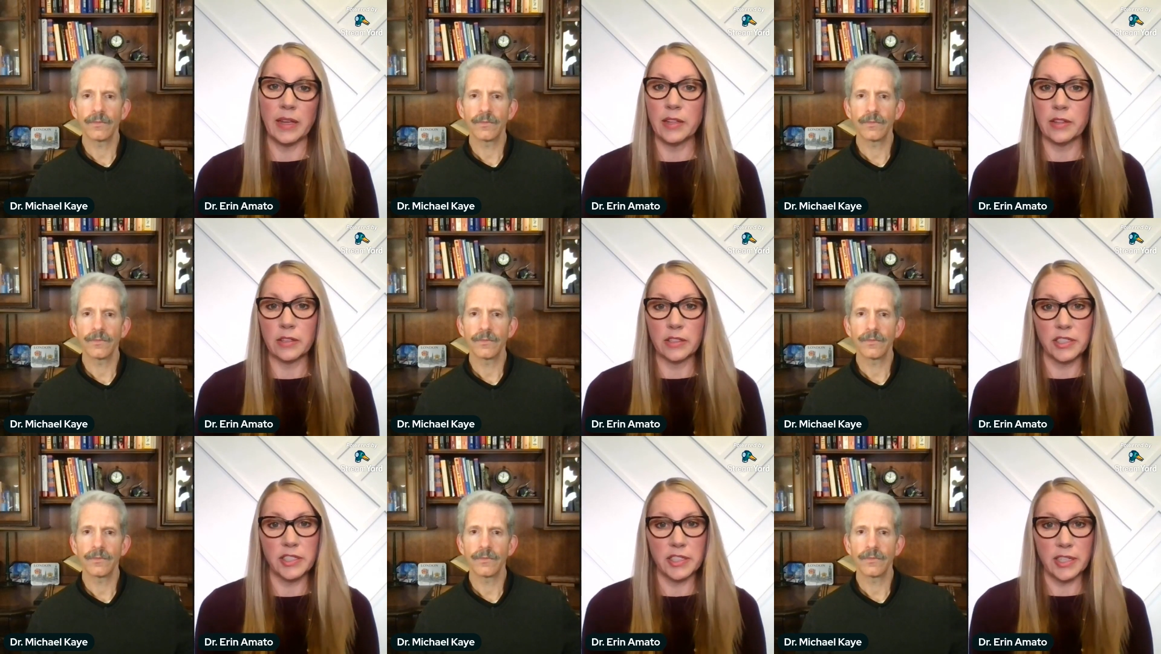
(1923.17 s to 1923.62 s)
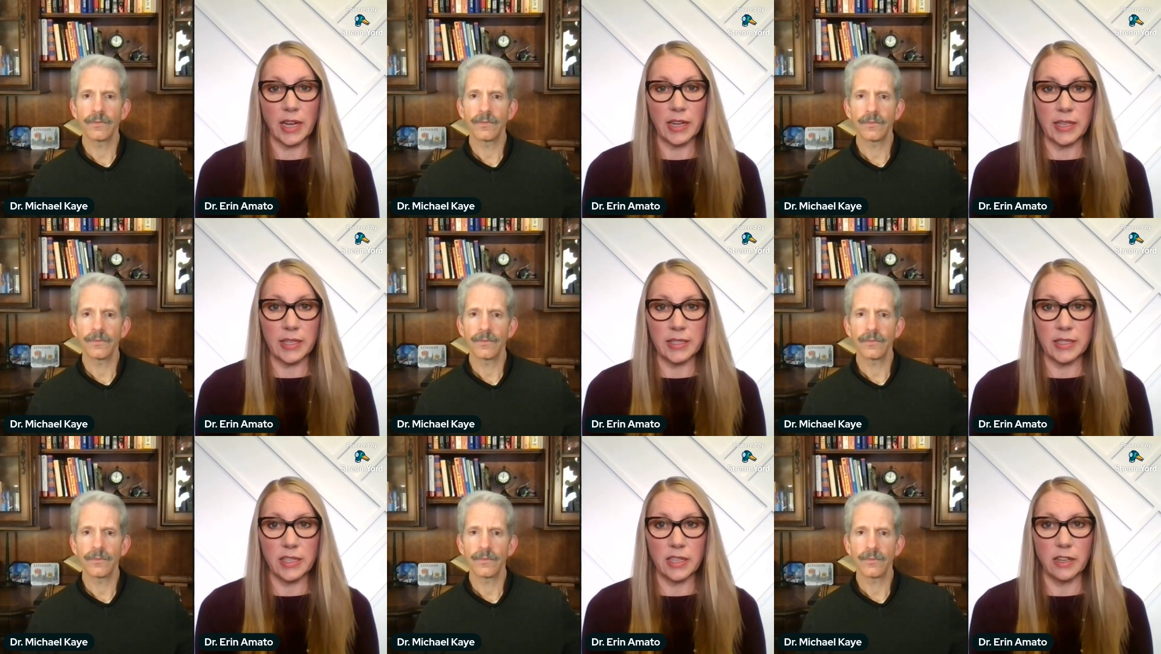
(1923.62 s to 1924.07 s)
Speaker 1: either
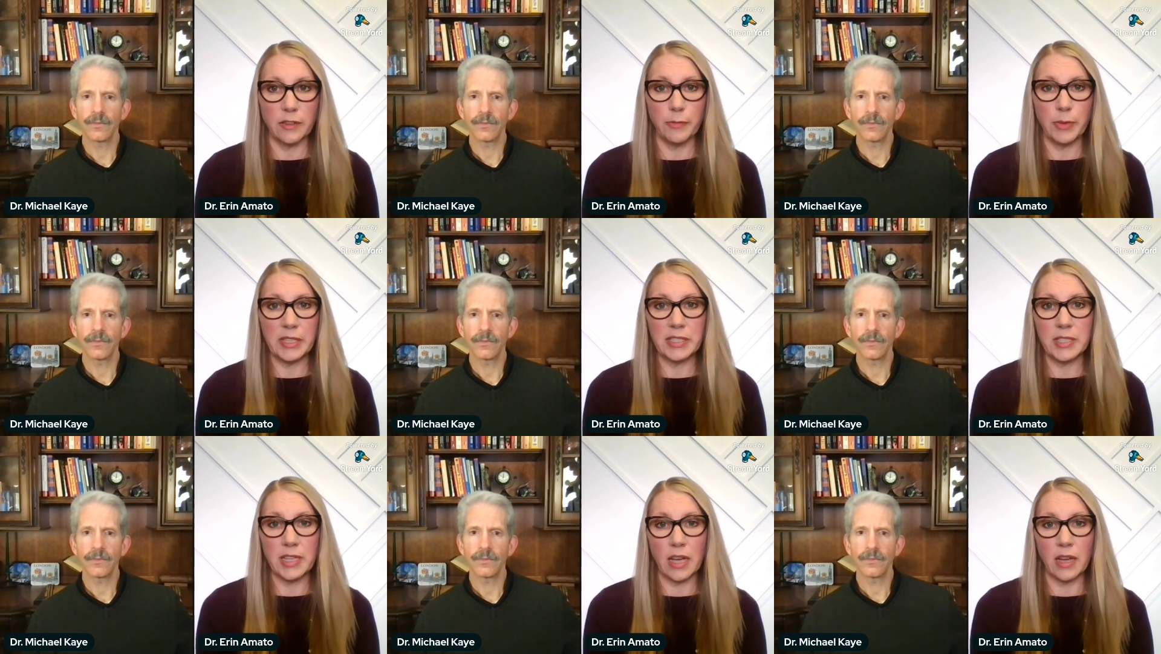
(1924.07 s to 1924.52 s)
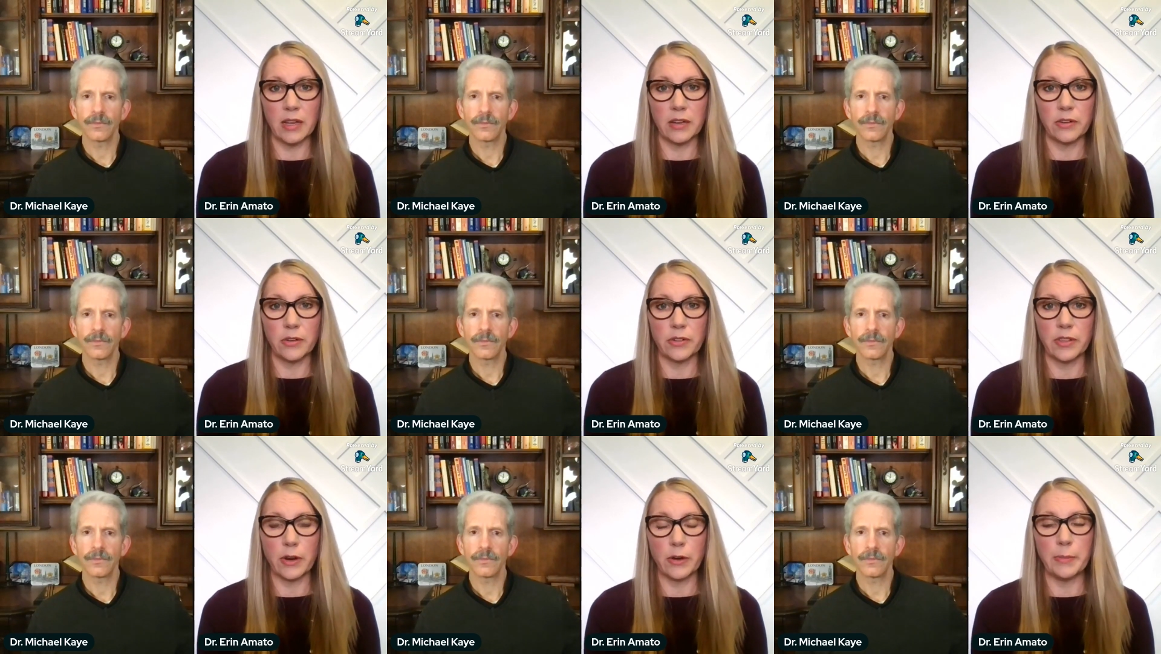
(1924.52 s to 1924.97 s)
studies that have been
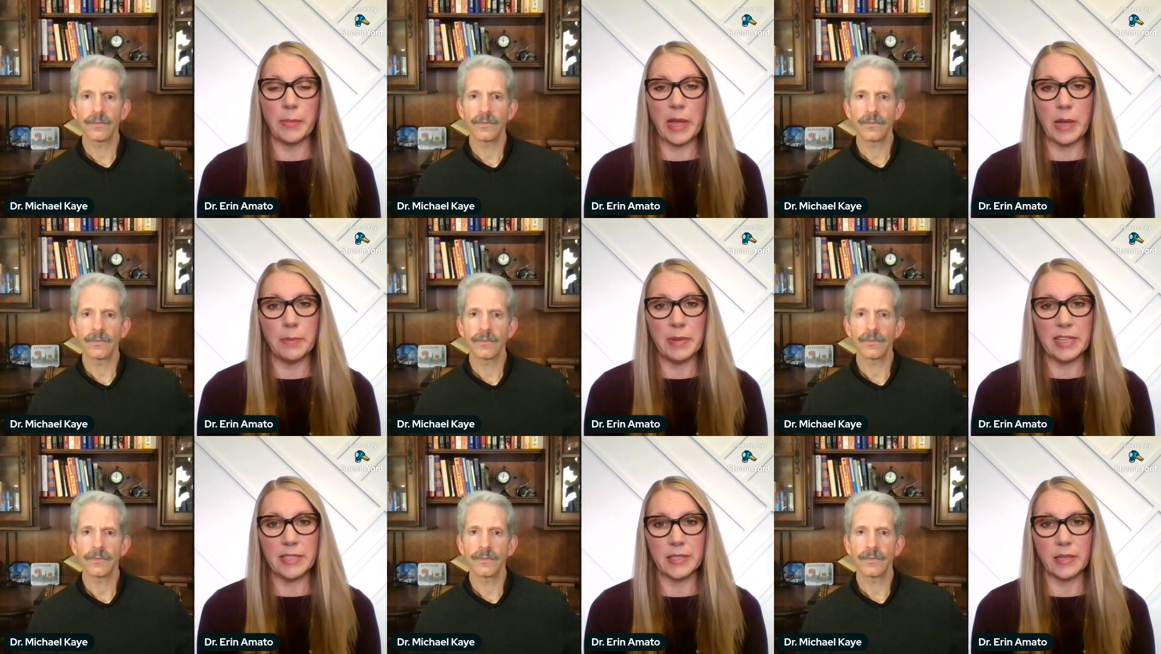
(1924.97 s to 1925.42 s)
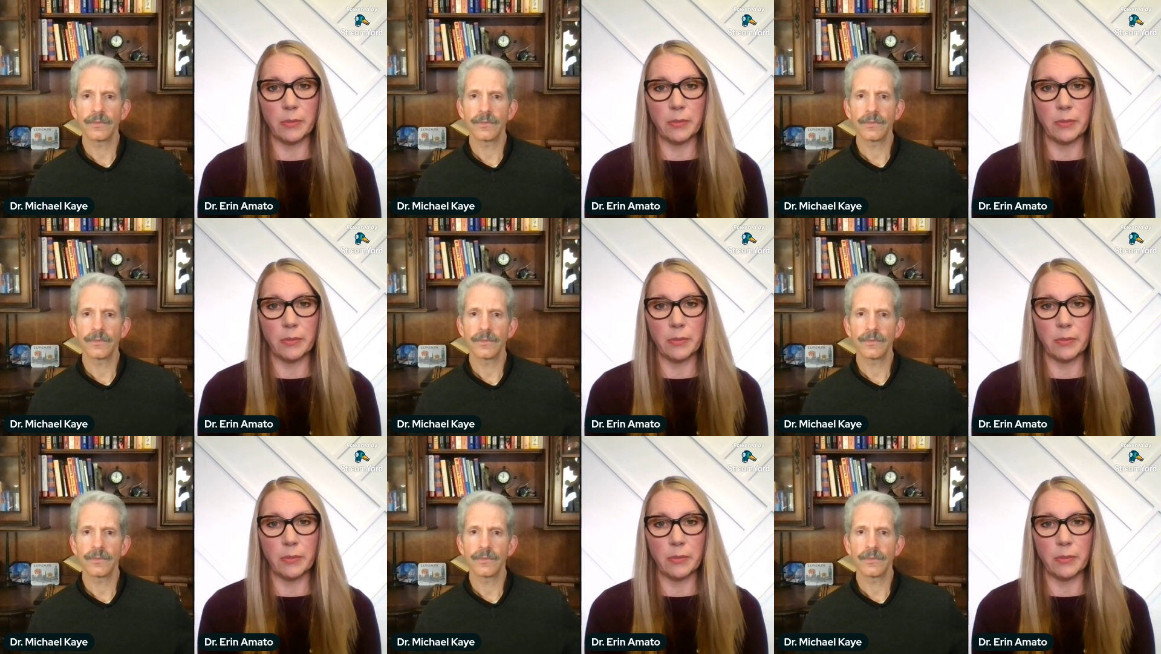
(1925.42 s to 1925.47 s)
done or there may be